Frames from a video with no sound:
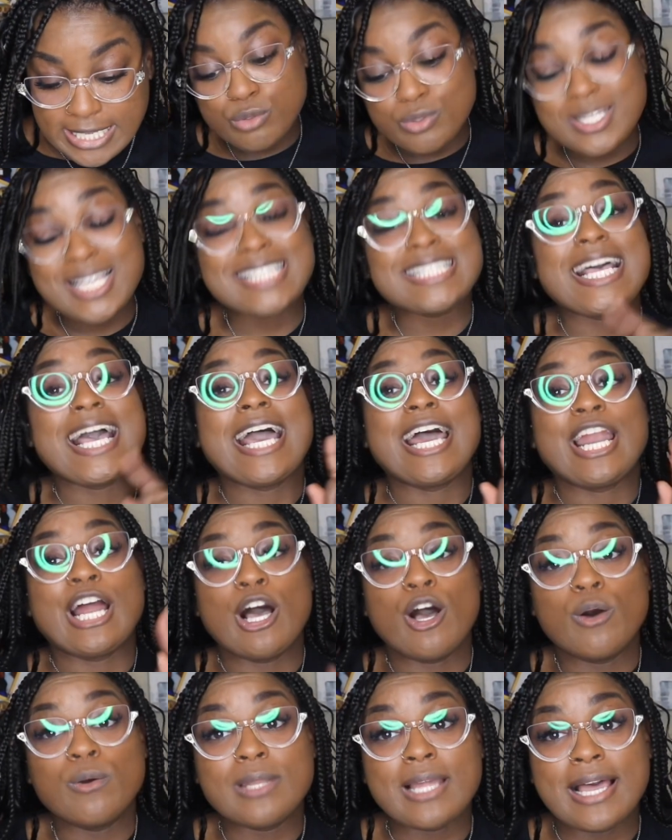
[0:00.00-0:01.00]
Tuesdays I had an
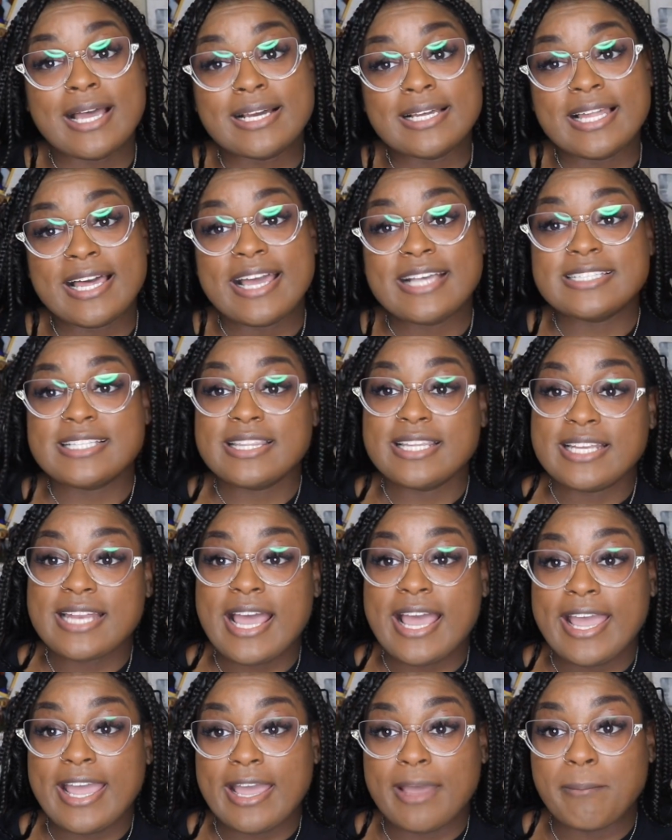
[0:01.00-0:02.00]
online class, and then I
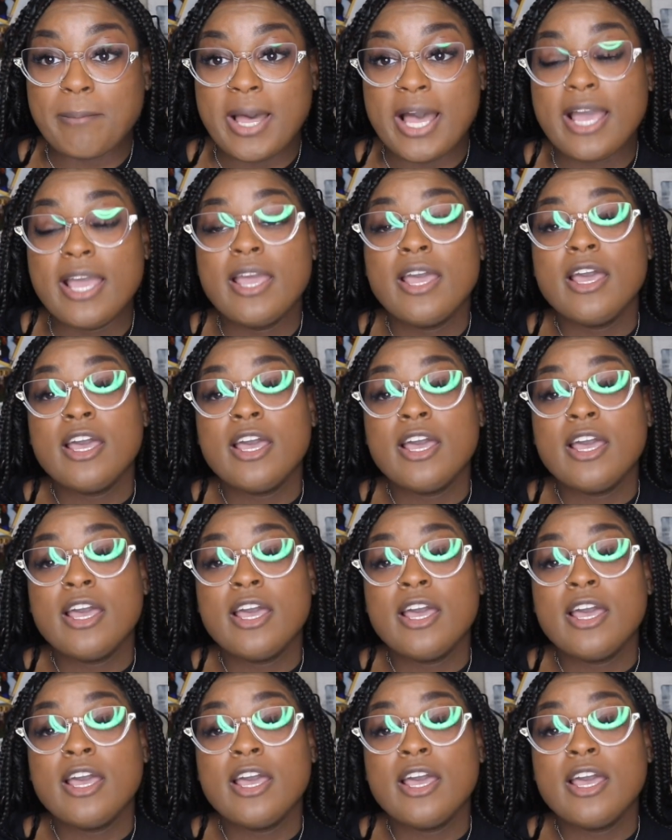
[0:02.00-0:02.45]
had my